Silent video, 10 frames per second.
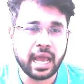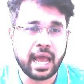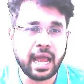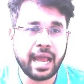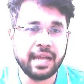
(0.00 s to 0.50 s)

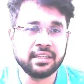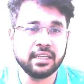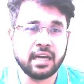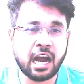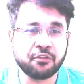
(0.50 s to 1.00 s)
and
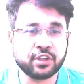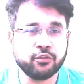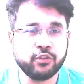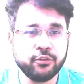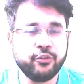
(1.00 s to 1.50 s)
after
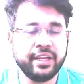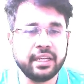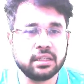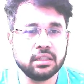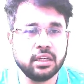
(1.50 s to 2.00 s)
1
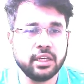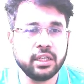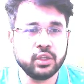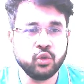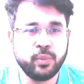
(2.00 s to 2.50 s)
week
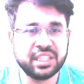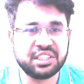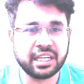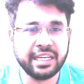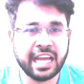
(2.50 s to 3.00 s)
you
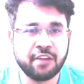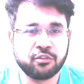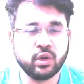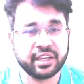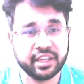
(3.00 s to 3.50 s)
basically have
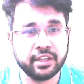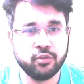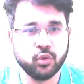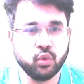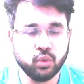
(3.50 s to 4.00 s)
to again
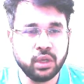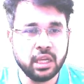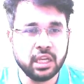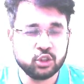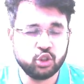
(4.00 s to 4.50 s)
review.
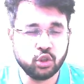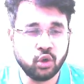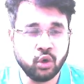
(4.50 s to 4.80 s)
So